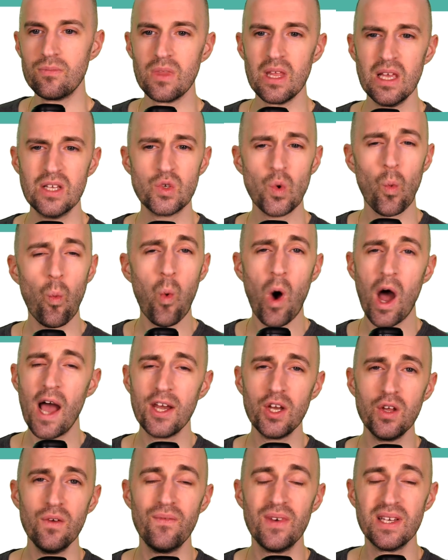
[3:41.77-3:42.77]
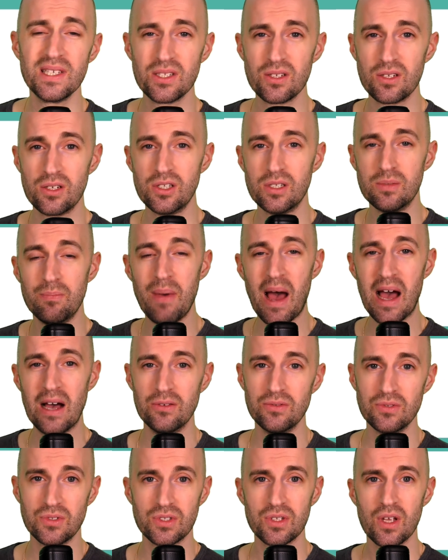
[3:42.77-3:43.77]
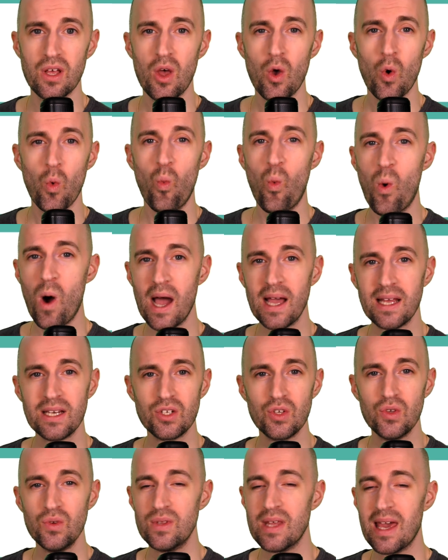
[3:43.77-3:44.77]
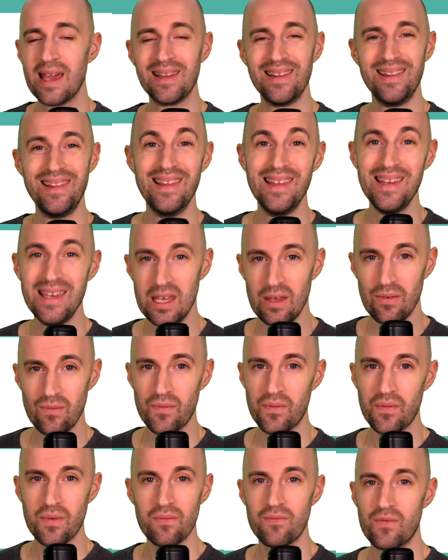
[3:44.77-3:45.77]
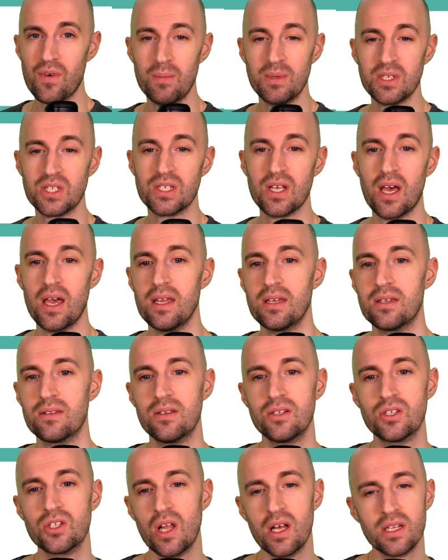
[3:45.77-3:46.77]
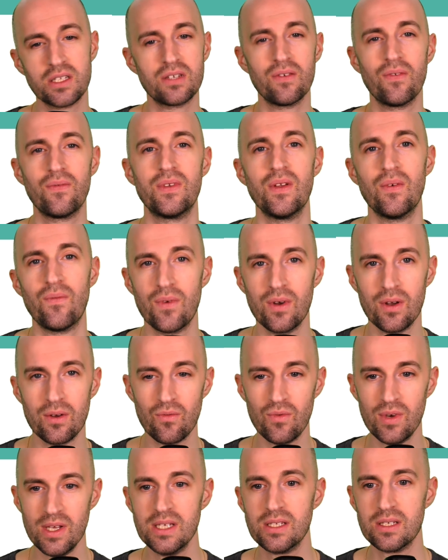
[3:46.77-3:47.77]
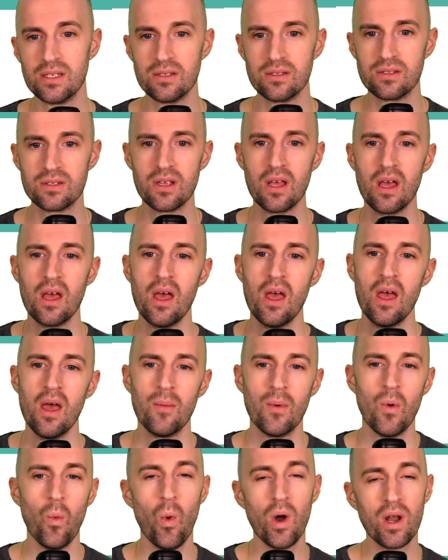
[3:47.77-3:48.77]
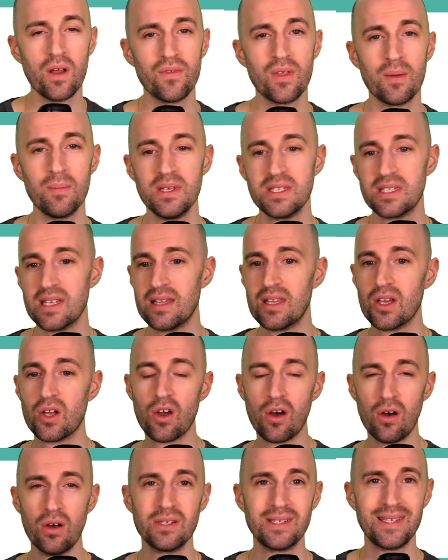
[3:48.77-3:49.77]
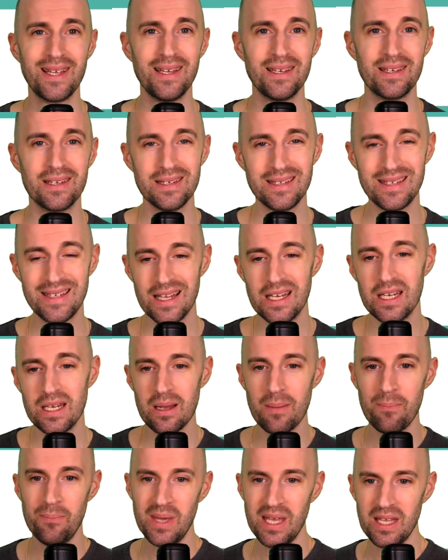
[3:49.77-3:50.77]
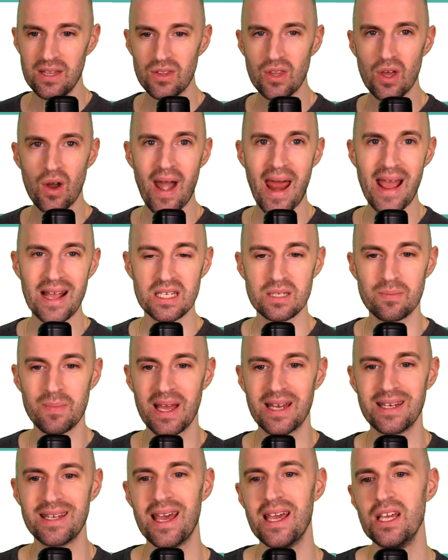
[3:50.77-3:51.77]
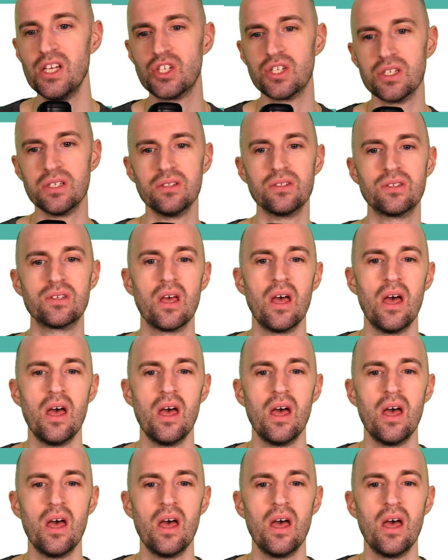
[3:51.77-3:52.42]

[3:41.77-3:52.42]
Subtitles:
So why do visitors bounce? Why do they leave from a site? There's lots of different reasons, but one of them is that the content didn't meet their expectations.